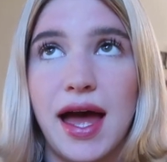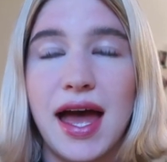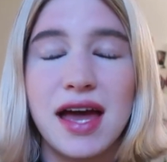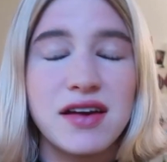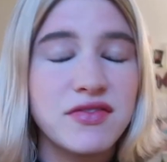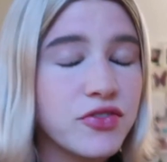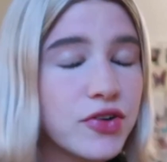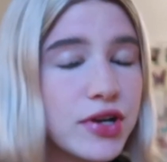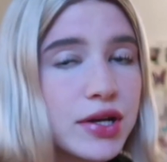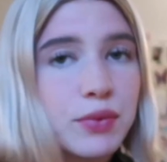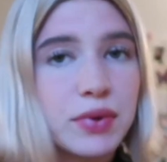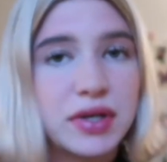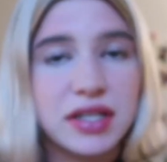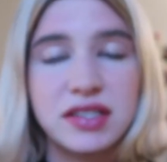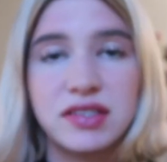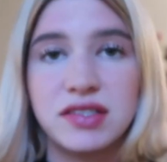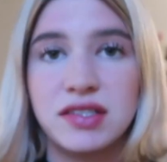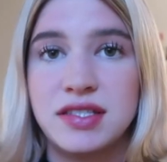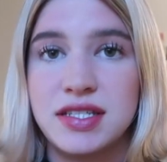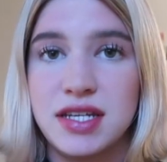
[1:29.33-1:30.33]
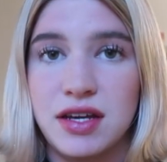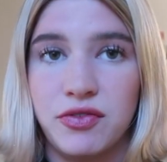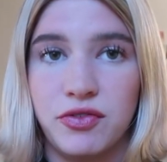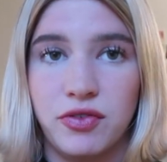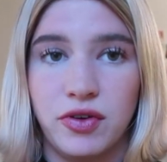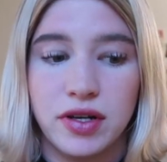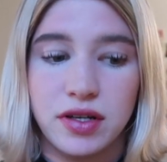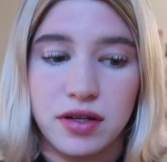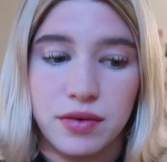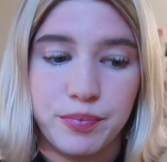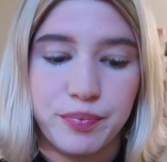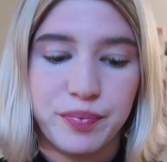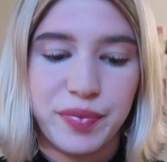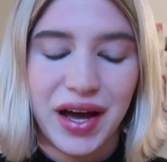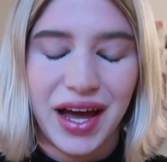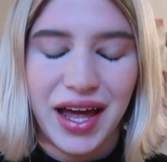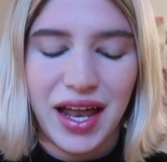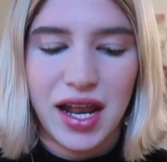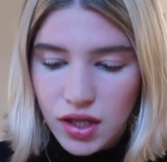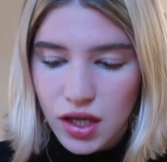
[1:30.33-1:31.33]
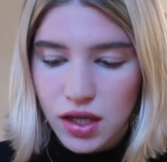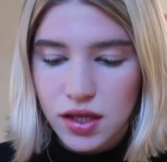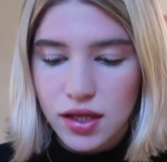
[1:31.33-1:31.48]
everyone is different, but